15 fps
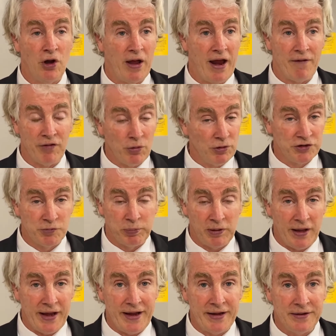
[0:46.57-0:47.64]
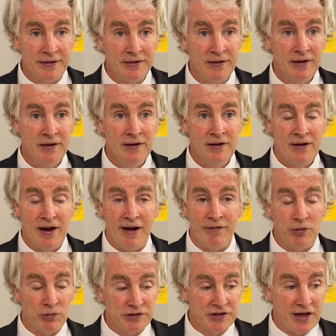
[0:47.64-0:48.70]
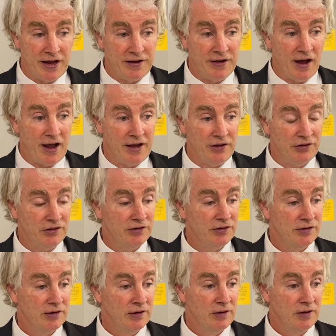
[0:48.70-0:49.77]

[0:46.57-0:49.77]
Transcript: Everyone's playing. Everyone's getting nice.